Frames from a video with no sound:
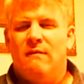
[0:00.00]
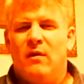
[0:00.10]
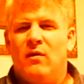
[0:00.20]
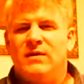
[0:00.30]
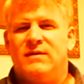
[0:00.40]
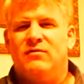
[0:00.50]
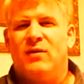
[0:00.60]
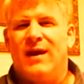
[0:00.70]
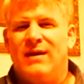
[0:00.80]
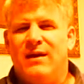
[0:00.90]
focus of
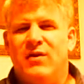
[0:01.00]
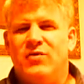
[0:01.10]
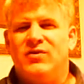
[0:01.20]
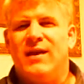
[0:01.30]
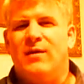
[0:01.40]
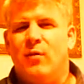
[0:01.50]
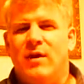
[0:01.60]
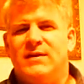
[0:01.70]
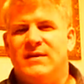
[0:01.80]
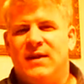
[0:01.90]
trying to understand
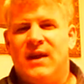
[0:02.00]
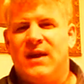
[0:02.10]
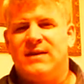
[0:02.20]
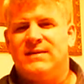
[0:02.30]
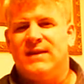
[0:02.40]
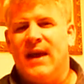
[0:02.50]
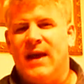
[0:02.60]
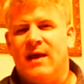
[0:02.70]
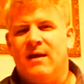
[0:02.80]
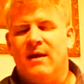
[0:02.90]
what is the case
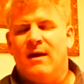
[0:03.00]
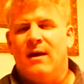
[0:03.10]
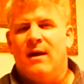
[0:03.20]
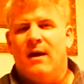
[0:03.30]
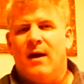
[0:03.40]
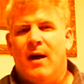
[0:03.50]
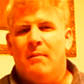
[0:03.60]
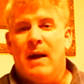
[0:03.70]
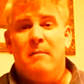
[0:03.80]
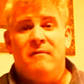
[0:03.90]
saying.
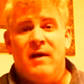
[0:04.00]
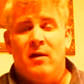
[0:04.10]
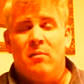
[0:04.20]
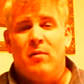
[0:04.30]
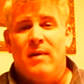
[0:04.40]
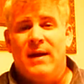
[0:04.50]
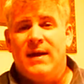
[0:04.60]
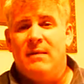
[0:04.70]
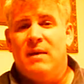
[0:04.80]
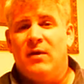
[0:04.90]
I'm available by
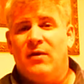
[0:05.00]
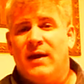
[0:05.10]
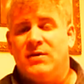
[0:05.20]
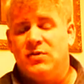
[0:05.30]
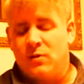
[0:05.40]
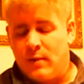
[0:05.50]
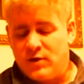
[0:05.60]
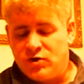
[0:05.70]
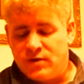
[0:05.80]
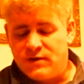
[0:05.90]
email to answer
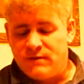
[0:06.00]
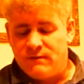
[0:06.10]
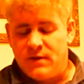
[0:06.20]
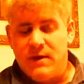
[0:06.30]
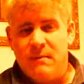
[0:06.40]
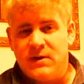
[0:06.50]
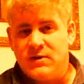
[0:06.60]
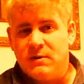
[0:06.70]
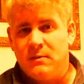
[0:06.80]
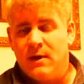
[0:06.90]
questions if you need me
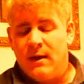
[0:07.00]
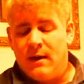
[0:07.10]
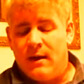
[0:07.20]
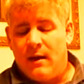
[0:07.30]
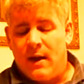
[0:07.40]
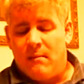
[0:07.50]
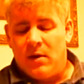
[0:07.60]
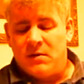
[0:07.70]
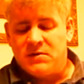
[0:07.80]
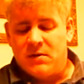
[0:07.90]
to.
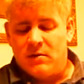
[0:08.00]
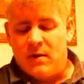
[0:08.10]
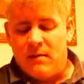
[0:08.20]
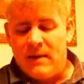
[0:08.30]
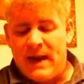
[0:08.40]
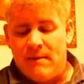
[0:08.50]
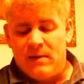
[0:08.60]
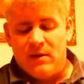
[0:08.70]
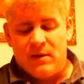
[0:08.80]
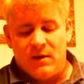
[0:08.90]
I'm
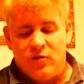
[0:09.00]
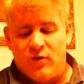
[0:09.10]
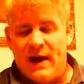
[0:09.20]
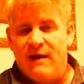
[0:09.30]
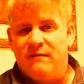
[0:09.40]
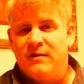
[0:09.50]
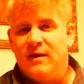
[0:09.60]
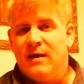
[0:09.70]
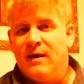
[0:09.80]
happy to look at a draft.